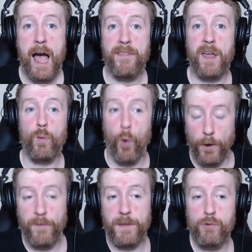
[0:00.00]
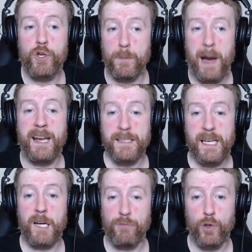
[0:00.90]
and then one of you should ban it
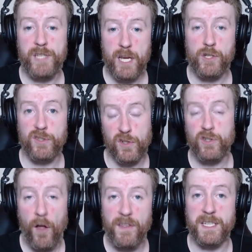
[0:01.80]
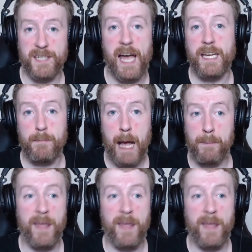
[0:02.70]
second rotation, so it's not the deciding map,